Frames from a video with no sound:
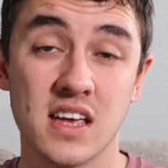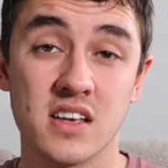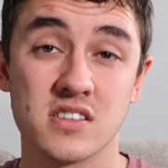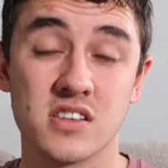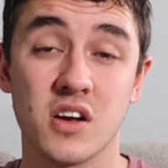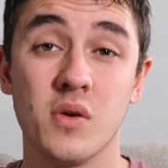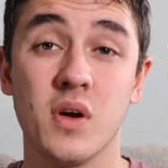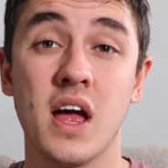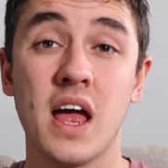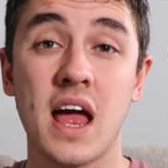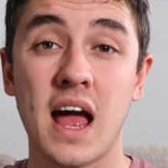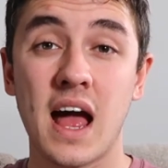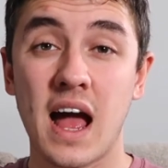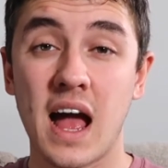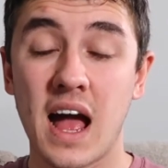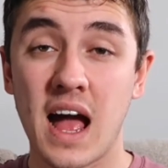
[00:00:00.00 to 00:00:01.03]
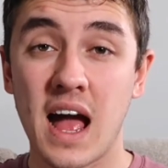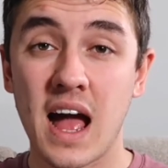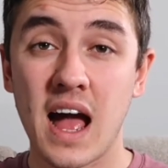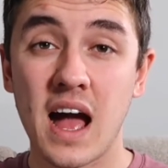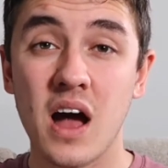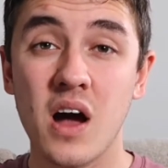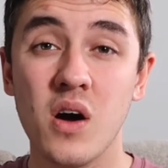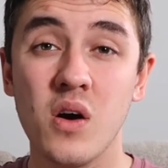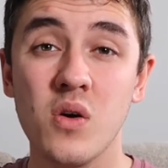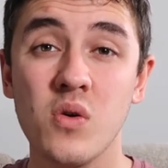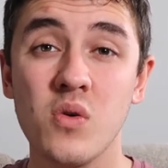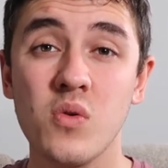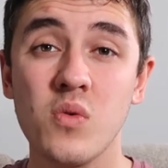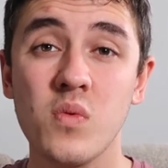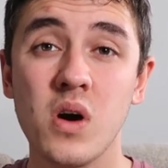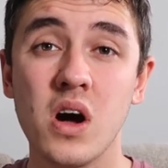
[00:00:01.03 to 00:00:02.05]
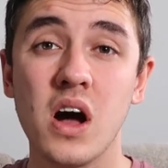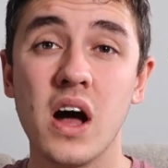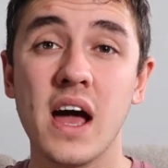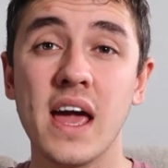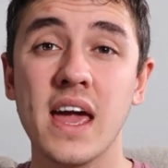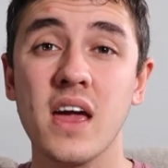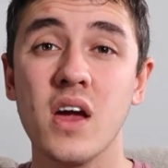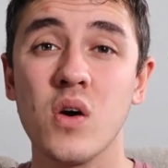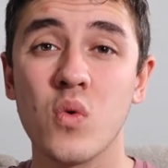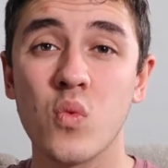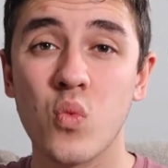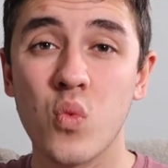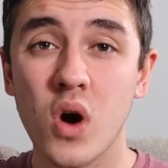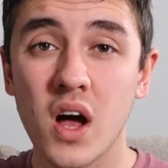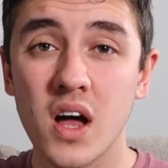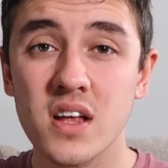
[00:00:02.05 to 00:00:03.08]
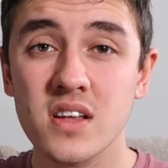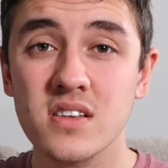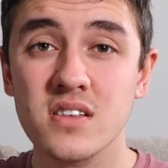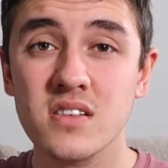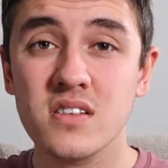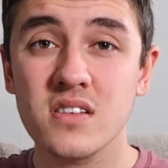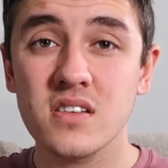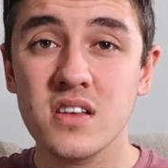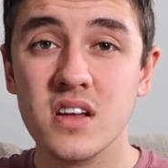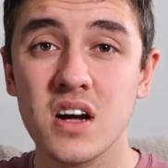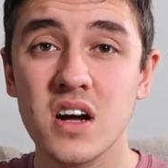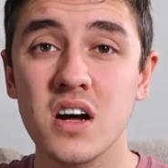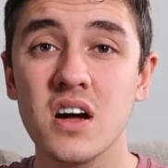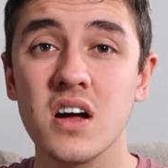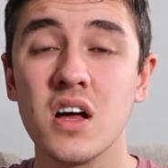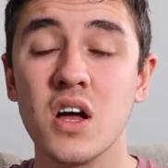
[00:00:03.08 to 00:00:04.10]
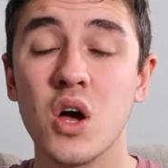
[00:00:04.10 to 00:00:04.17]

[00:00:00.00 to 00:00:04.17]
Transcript: So how I wonder